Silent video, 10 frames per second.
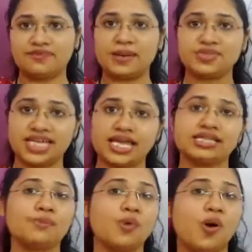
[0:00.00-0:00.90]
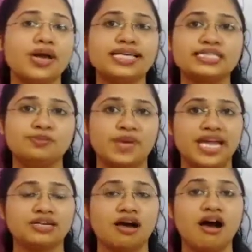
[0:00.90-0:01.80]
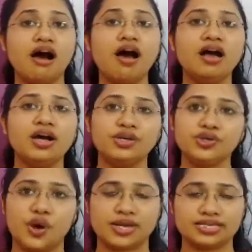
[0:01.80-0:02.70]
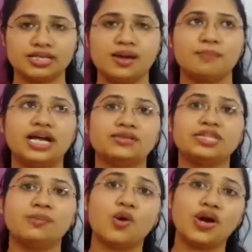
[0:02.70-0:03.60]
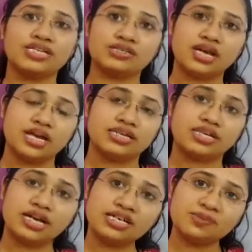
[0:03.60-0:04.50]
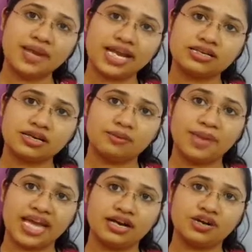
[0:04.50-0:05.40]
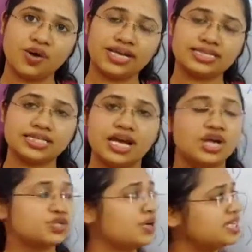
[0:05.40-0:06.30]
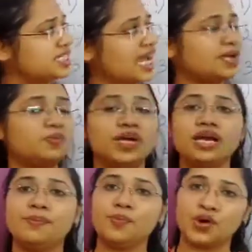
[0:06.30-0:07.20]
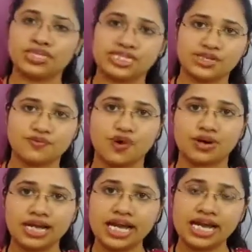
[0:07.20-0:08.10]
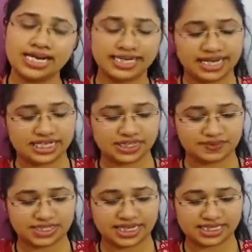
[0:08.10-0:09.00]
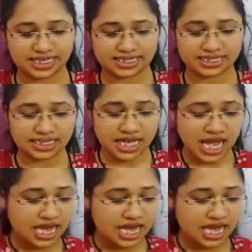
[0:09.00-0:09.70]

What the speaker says: If I am saying the boys made a noise, but the boys didn't make a noise, so it can be positive or a negative sentence.